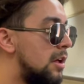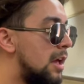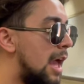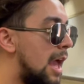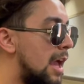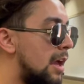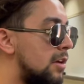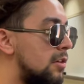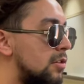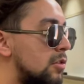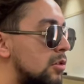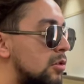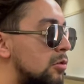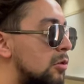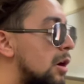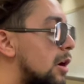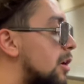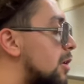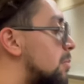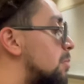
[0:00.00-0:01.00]
x
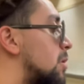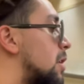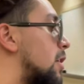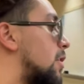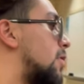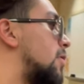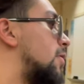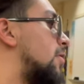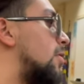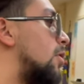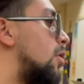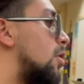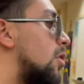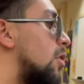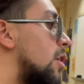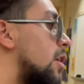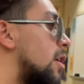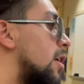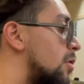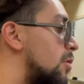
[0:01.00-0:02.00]
squared plus
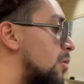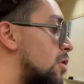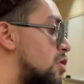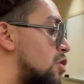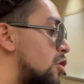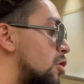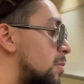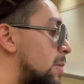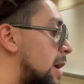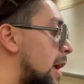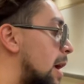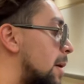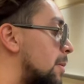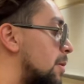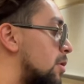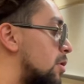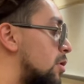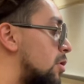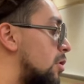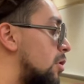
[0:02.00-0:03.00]
4, would you be able
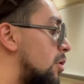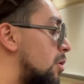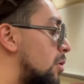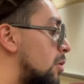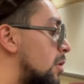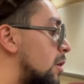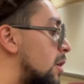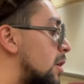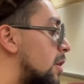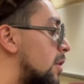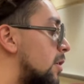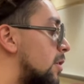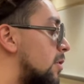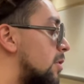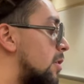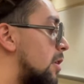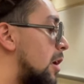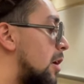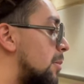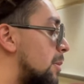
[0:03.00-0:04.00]
to
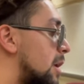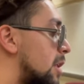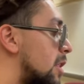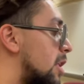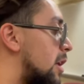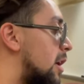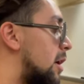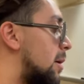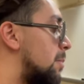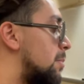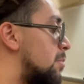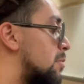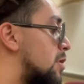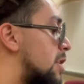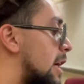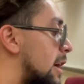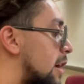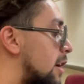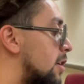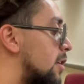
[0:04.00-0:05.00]
tell me the
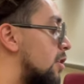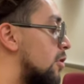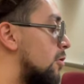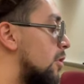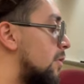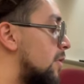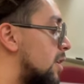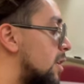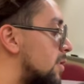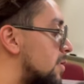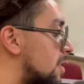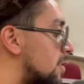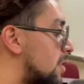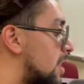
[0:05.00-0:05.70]
second derivative of